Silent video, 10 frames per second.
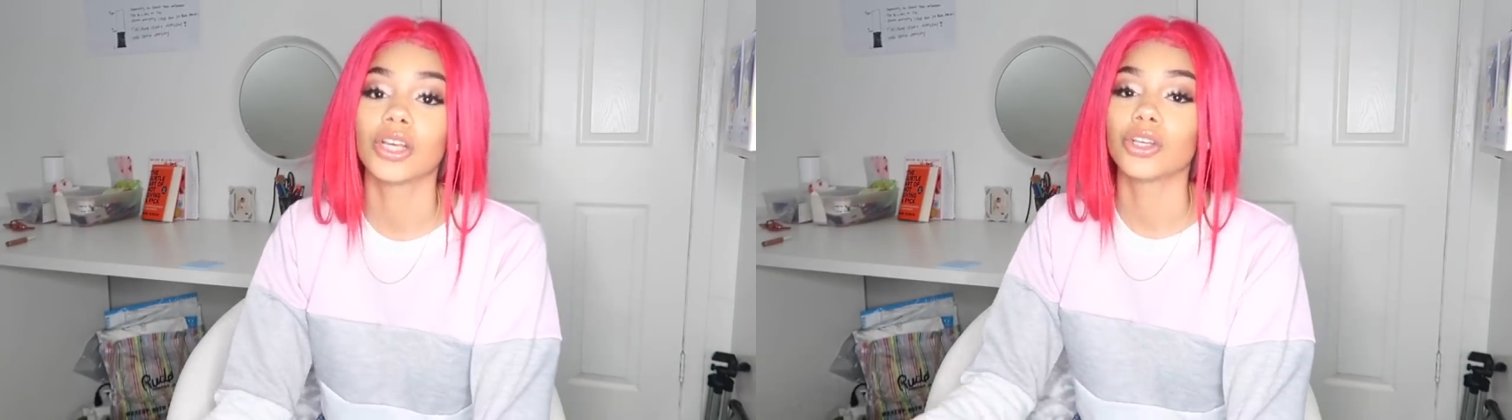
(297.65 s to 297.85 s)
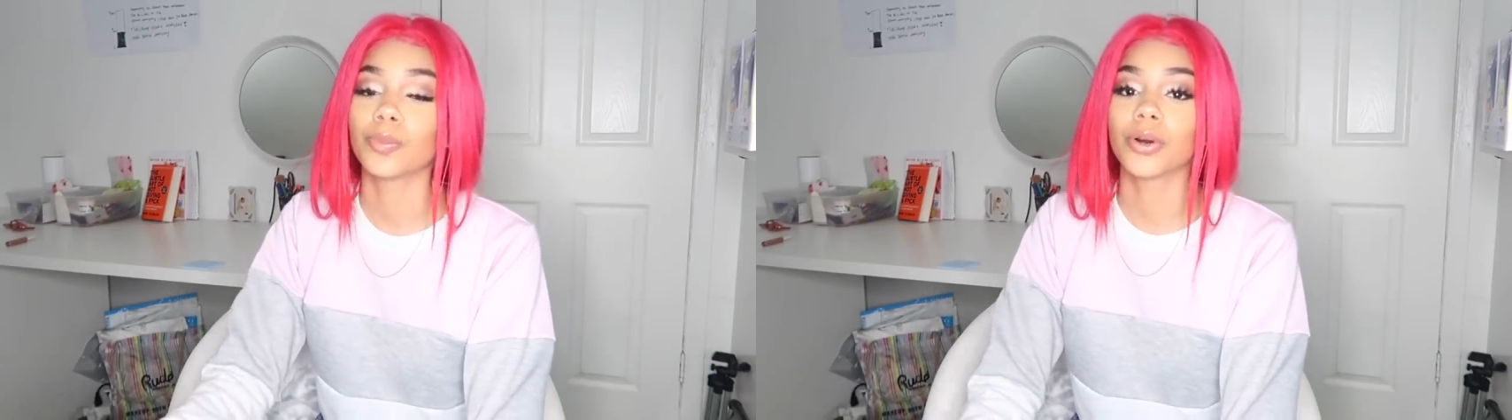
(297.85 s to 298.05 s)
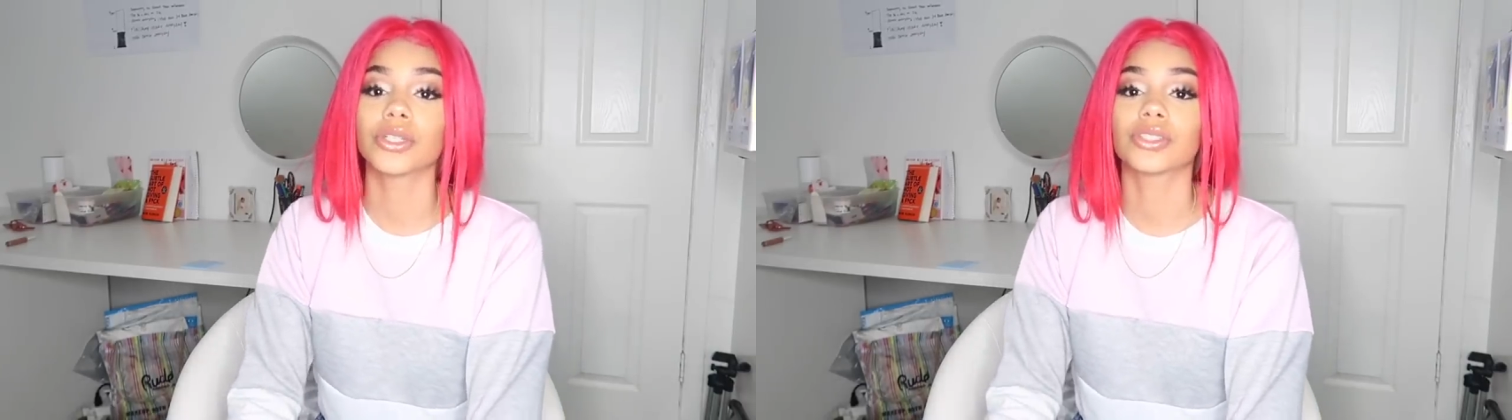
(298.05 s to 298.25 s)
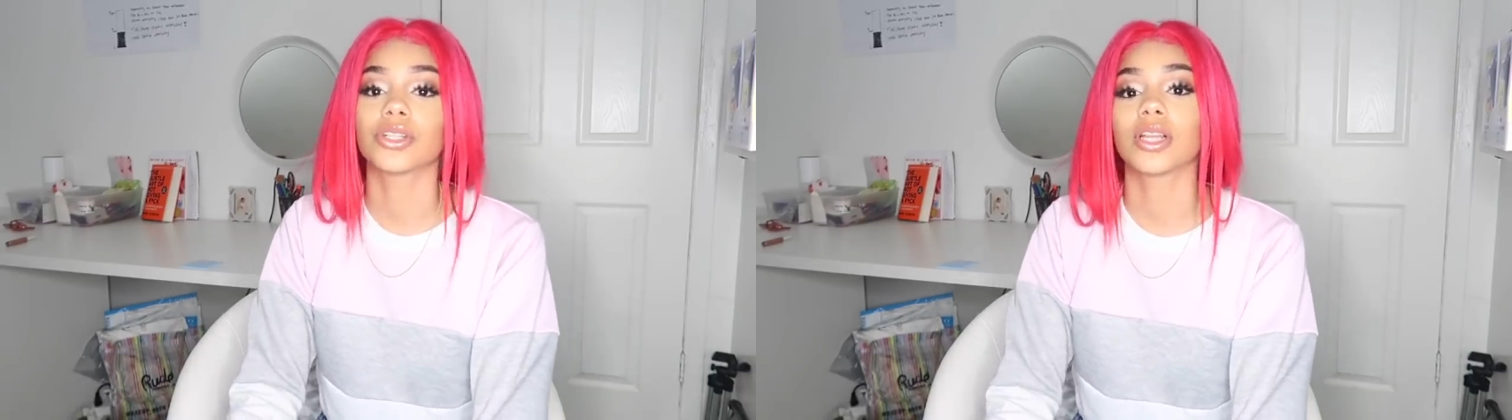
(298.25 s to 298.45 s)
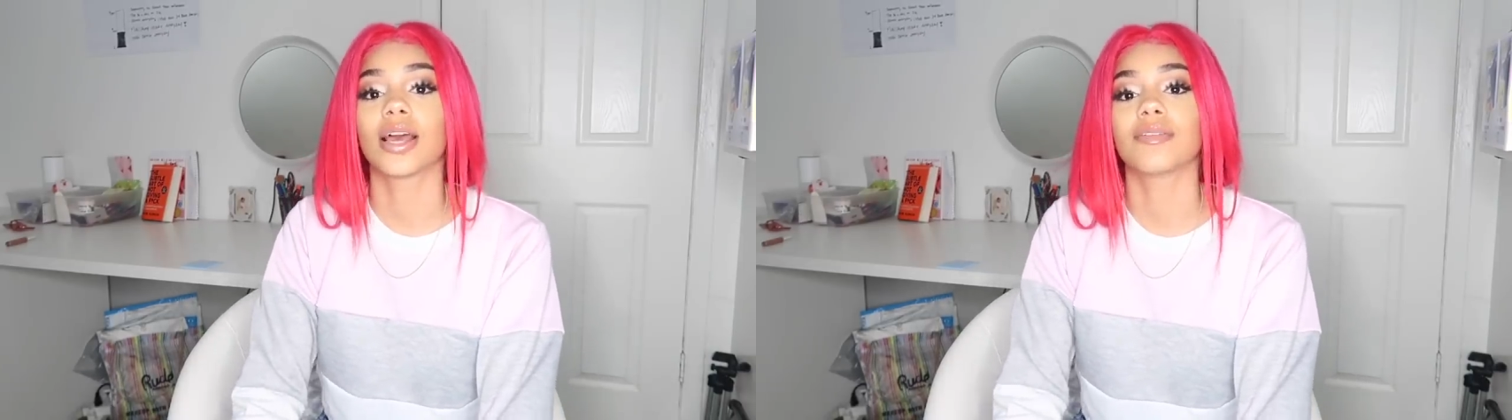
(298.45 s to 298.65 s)
Your
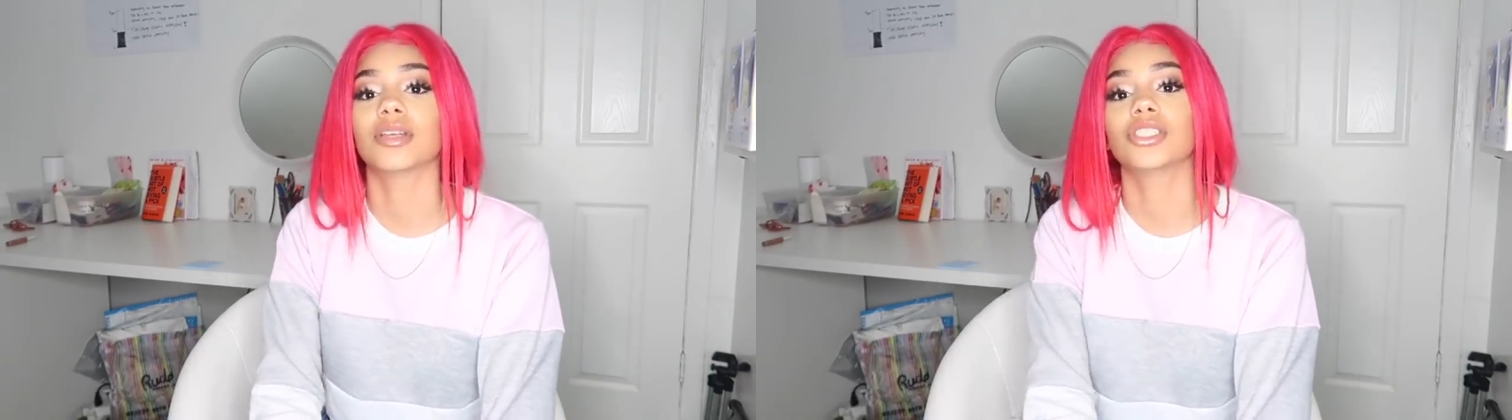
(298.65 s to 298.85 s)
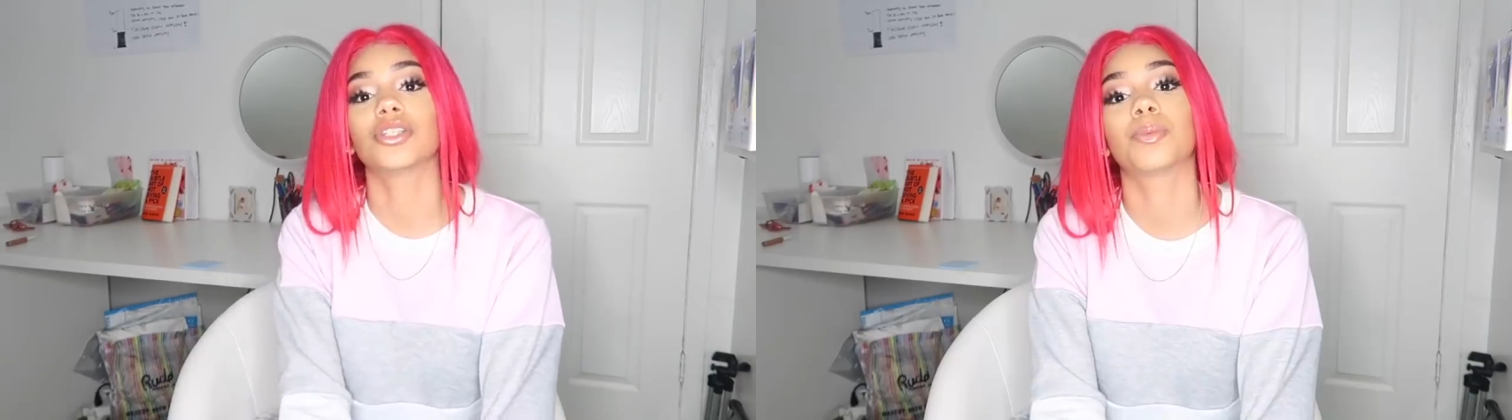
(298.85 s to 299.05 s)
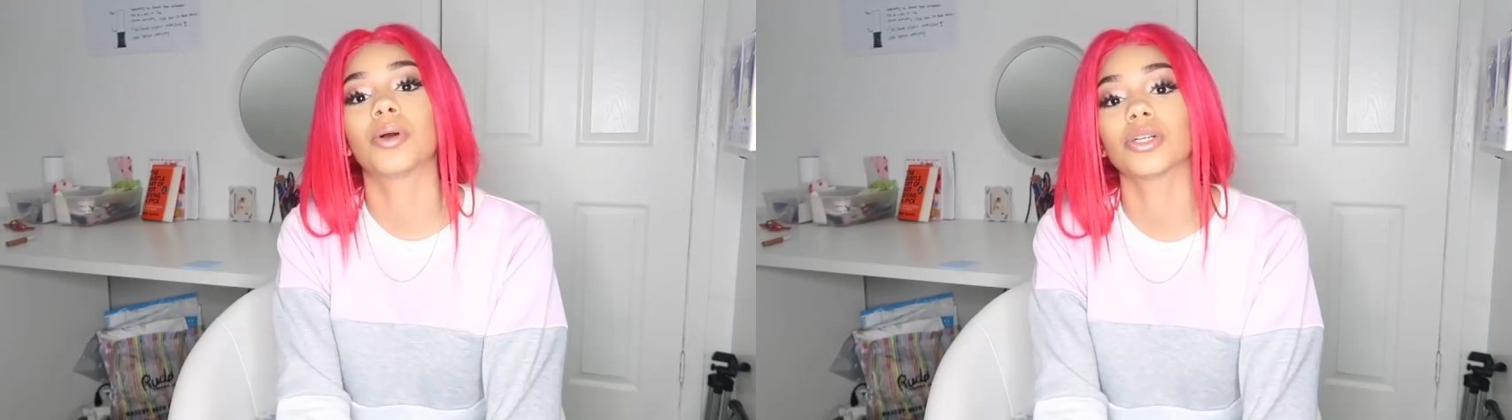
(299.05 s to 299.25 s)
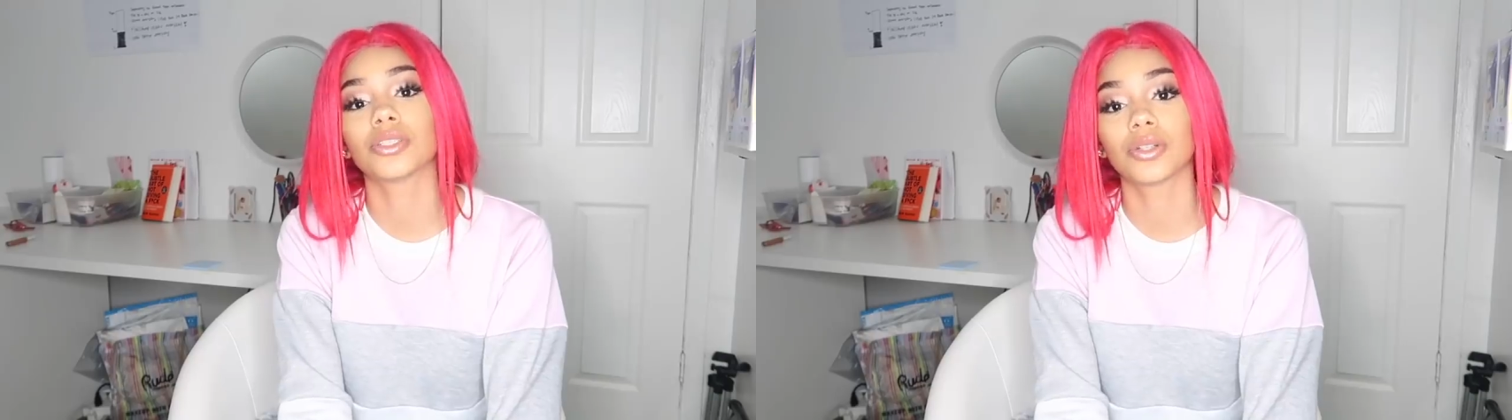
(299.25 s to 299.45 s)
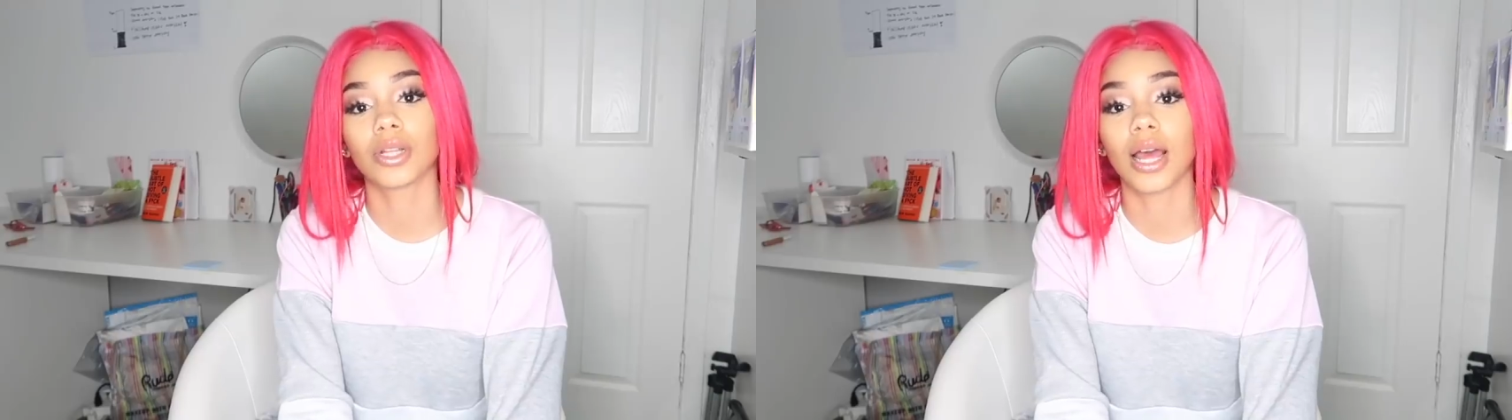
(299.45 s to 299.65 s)
personal life is your
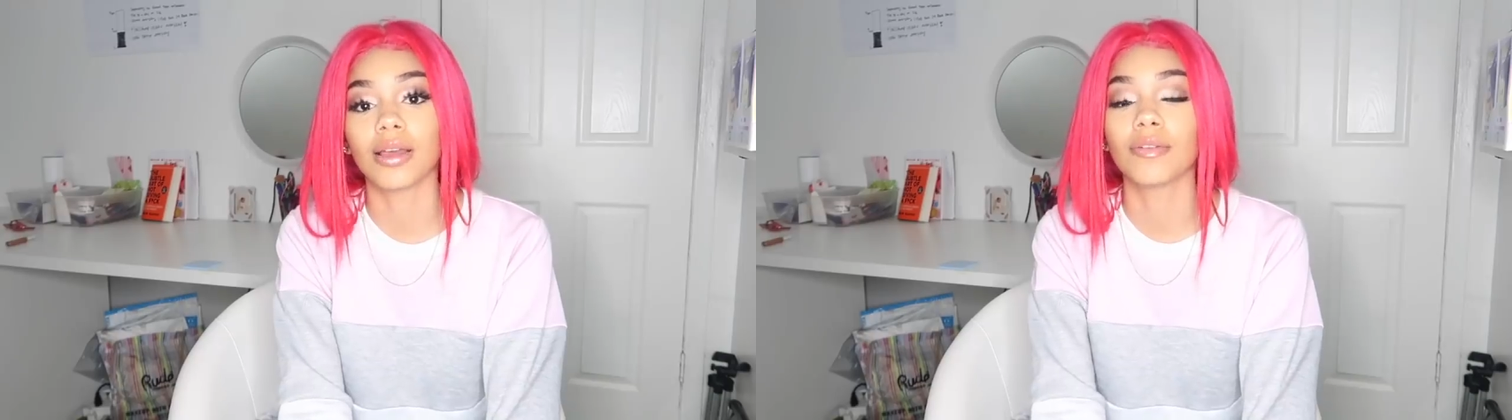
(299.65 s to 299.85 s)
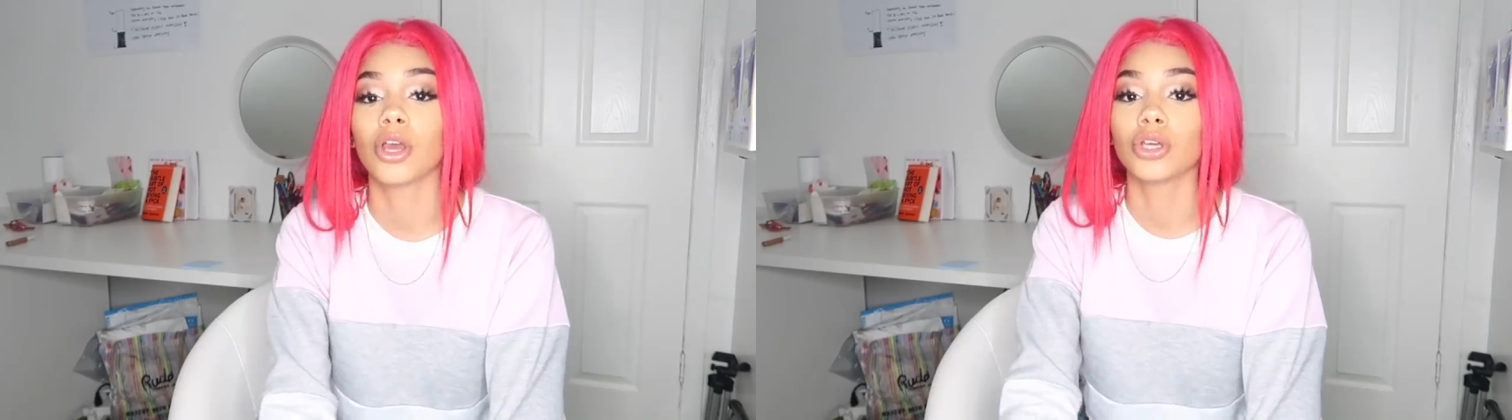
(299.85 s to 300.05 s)
personal life.